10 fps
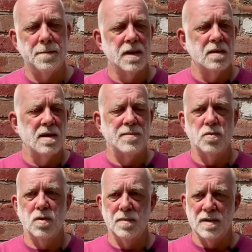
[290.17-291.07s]
Maybe
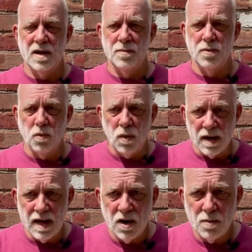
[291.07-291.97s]
people want to
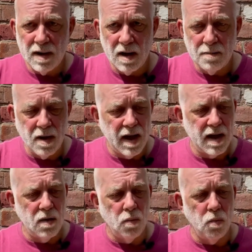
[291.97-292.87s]
hear about my
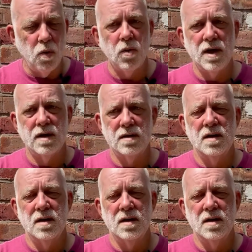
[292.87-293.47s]
walking.